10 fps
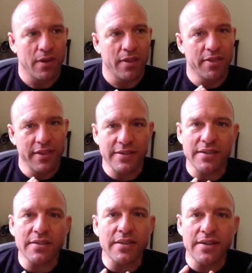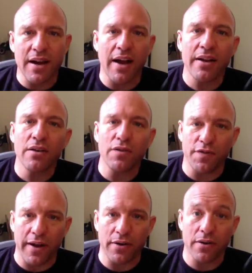this is the kind of
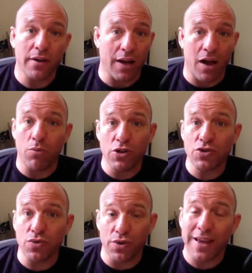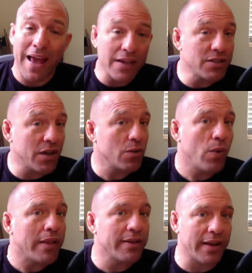fighter Cowboy Cerrone has done
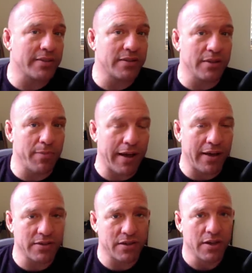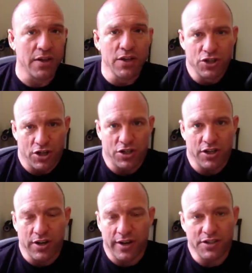well against in the past. Justin
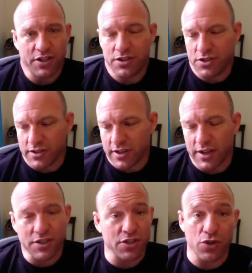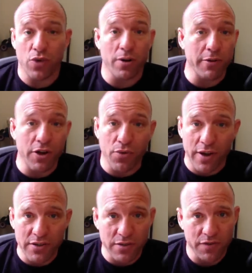Gaethje is incredibly
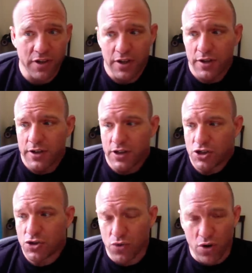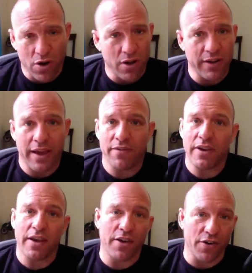aggressive. He's strong,
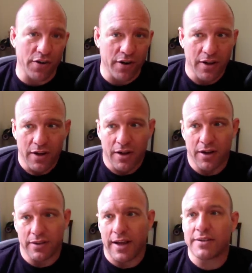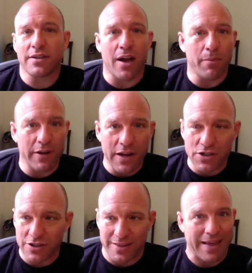heavy hitter, likes
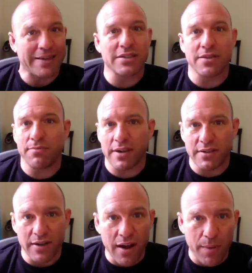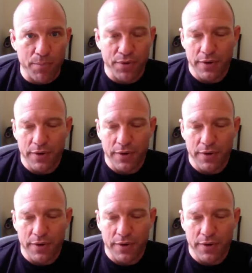combinations, likes to mix it up.